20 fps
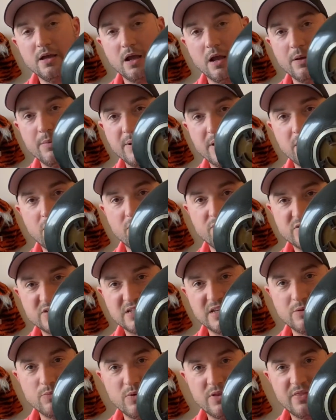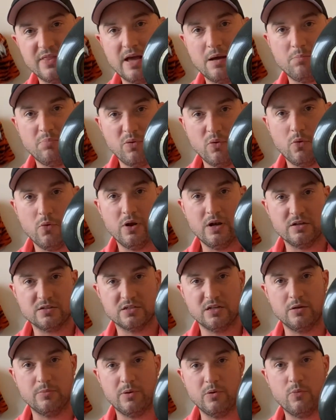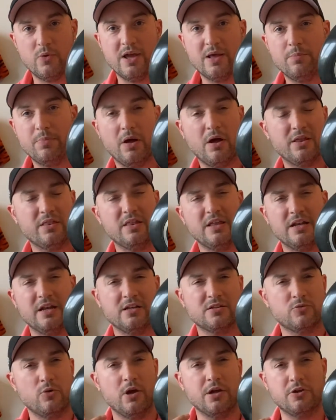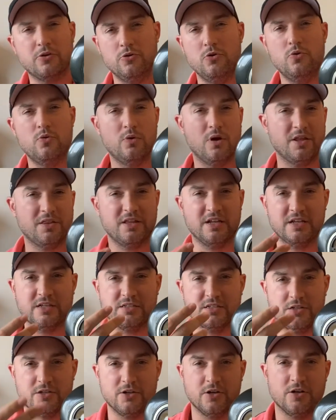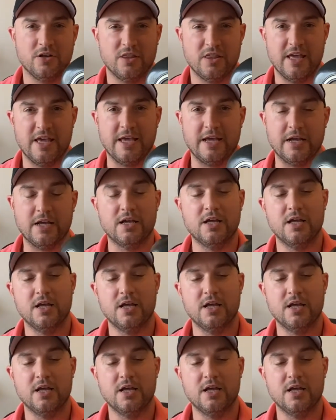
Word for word: I mean, obviously, with that port, it looks a little bit weird, but I think that's quite cool. I think it's a good thing.